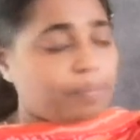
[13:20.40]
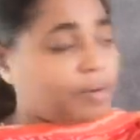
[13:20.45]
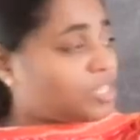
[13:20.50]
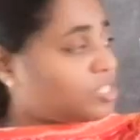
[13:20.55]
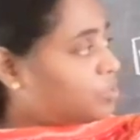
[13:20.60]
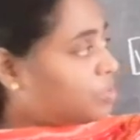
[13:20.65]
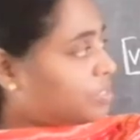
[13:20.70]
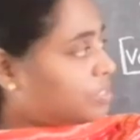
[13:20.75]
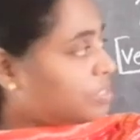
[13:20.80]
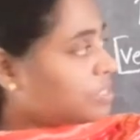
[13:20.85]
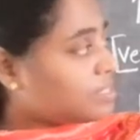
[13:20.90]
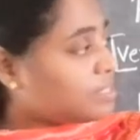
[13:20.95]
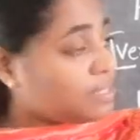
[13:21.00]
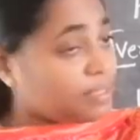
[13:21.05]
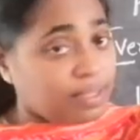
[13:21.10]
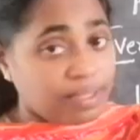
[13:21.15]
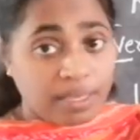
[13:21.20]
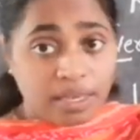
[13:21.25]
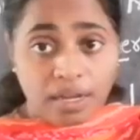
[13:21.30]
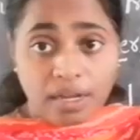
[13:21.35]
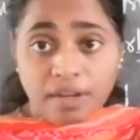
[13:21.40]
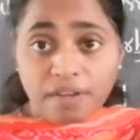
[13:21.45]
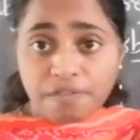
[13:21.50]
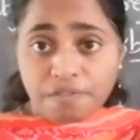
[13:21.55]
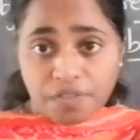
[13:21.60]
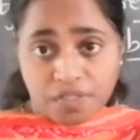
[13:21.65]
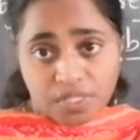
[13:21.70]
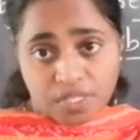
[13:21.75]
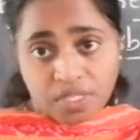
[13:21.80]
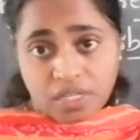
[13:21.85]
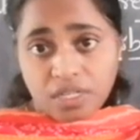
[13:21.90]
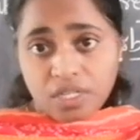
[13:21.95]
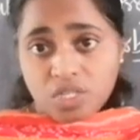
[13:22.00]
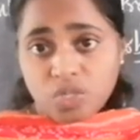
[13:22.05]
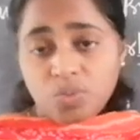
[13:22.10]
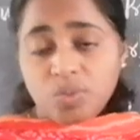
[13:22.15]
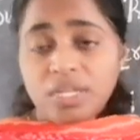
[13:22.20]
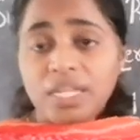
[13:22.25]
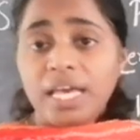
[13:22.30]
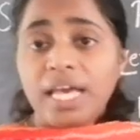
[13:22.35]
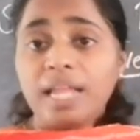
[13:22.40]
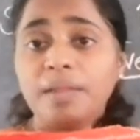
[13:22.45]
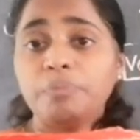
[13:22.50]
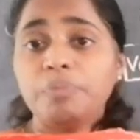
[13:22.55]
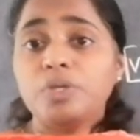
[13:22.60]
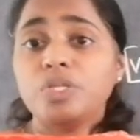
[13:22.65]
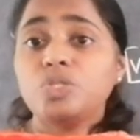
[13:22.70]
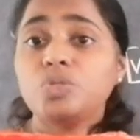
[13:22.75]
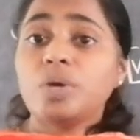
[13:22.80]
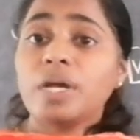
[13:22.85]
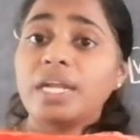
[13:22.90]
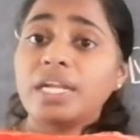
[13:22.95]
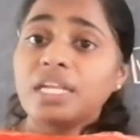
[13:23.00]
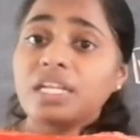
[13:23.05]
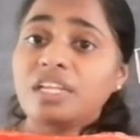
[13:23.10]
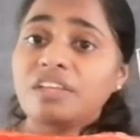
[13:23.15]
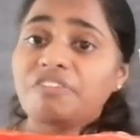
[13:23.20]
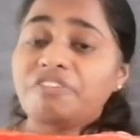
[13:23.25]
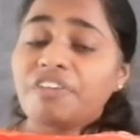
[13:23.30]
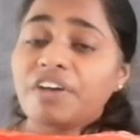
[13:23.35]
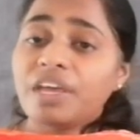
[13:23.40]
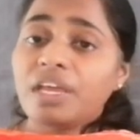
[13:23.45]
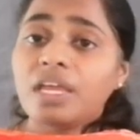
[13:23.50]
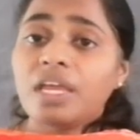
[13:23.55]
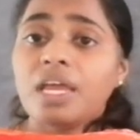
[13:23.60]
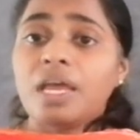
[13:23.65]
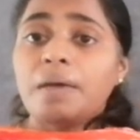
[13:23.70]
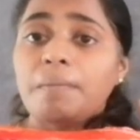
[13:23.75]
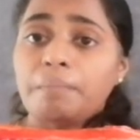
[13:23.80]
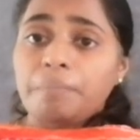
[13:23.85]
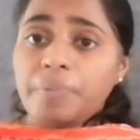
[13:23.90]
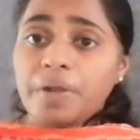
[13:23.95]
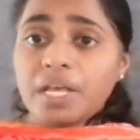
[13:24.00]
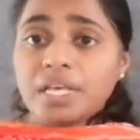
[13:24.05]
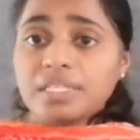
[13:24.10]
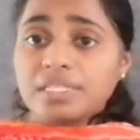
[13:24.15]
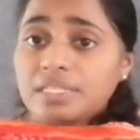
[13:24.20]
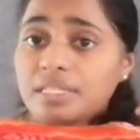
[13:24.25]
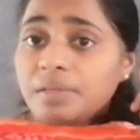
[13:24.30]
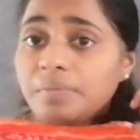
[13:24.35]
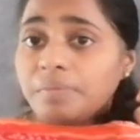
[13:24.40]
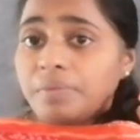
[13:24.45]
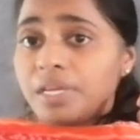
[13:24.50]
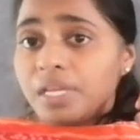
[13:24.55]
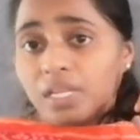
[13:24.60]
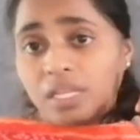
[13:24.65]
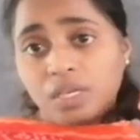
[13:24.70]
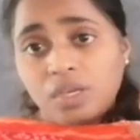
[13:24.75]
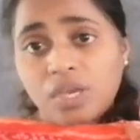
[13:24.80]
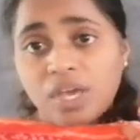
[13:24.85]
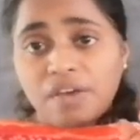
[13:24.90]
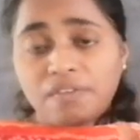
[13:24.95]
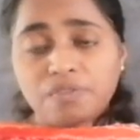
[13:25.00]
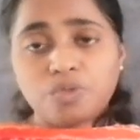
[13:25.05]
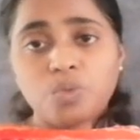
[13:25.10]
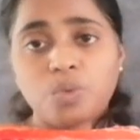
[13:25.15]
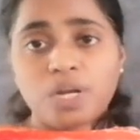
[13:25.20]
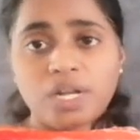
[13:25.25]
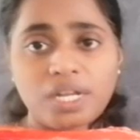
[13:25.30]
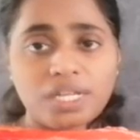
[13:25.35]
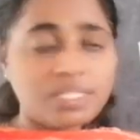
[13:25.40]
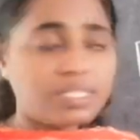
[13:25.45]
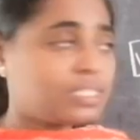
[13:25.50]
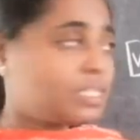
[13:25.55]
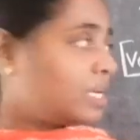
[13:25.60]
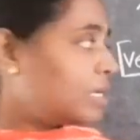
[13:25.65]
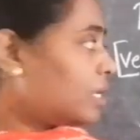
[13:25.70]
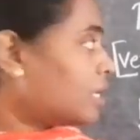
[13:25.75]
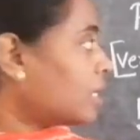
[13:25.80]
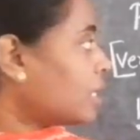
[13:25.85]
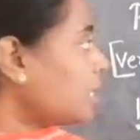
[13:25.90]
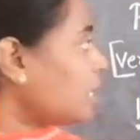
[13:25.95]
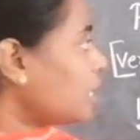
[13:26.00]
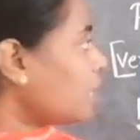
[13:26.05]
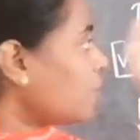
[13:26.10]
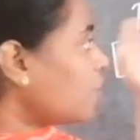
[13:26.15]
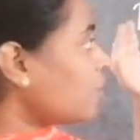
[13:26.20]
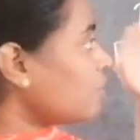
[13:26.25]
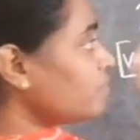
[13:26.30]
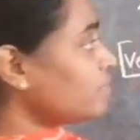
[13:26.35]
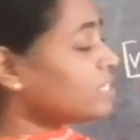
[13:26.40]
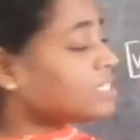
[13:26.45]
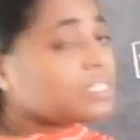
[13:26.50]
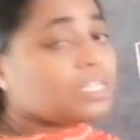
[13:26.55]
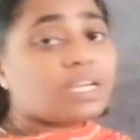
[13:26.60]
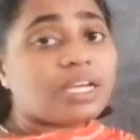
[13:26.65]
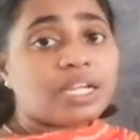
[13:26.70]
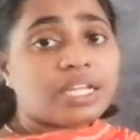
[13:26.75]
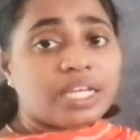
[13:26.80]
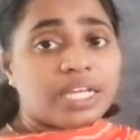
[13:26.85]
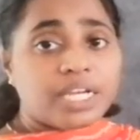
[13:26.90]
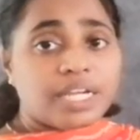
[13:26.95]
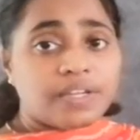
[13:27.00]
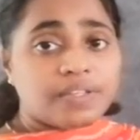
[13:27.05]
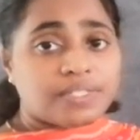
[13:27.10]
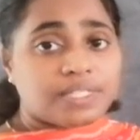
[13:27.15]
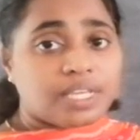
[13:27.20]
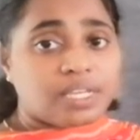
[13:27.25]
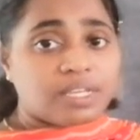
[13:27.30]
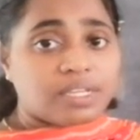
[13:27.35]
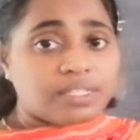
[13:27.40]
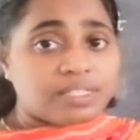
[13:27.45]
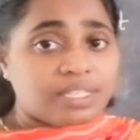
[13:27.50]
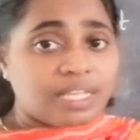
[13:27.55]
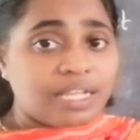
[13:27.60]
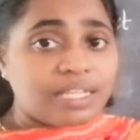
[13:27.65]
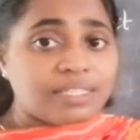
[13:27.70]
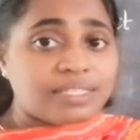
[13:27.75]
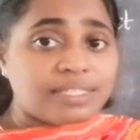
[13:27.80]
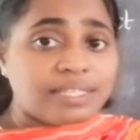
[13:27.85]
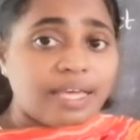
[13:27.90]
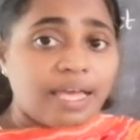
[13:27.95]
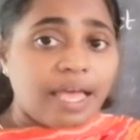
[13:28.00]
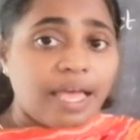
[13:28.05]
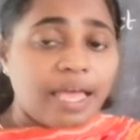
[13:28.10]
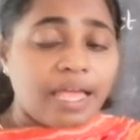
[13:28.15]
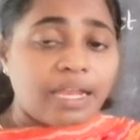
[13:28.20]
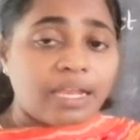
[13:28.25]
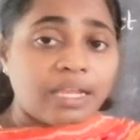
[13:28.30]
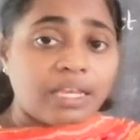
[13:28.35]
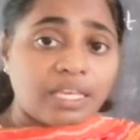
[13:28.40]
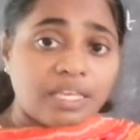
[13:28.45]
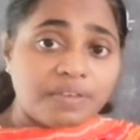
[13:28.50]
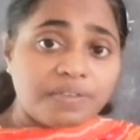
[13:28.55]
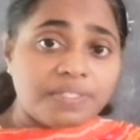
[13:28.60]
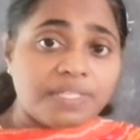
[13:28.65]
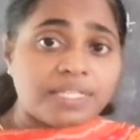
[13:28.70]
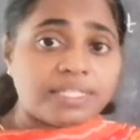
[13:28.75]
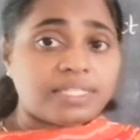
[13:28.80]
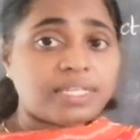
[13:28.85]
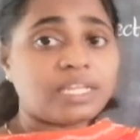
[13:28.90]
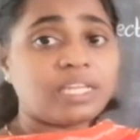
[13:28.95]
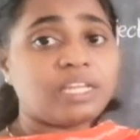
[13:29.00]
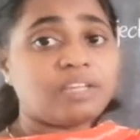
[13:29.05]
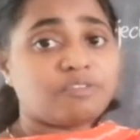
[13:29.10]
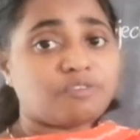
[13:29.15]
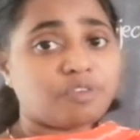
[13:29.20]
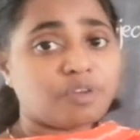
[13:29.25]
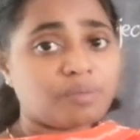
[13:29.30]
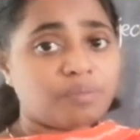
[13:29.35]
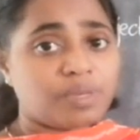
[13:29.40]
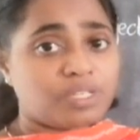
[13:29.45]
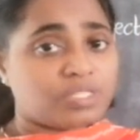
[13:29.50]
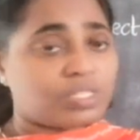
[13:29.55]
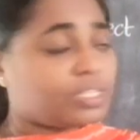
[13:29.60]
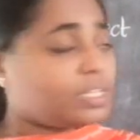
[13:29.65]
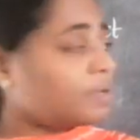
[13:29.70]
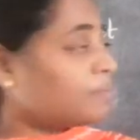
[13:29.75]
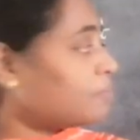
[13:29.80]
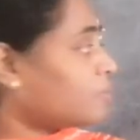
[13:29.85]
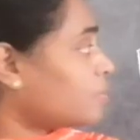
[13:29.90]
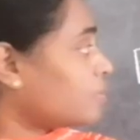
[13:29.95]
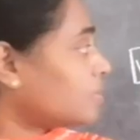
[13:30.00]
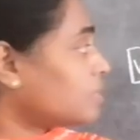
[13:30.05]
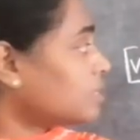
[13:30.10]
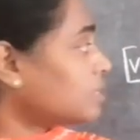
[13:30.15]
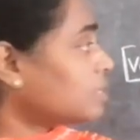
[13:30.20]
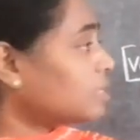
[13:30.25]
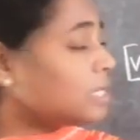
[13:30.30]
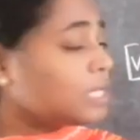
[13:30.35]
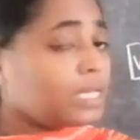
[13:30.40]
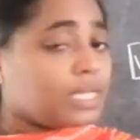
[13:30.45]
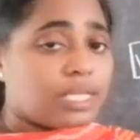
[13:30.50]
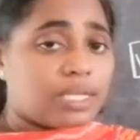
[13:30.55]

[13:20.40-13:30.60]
punctuations at the end of the sentence will help you to identify, plus the meaning you have to understand. Always declarative sentences and gives us an information about the